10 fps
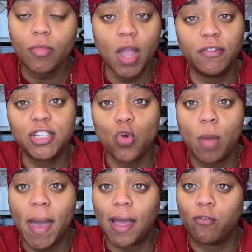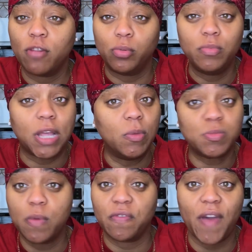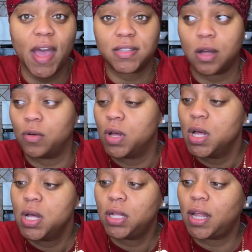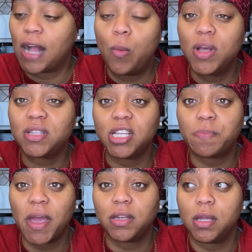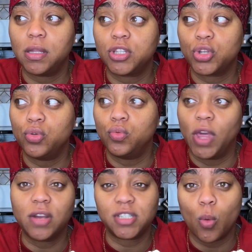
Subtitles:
I was just going back and forth. But it was moving fast though. Like I wasn't expecting to get to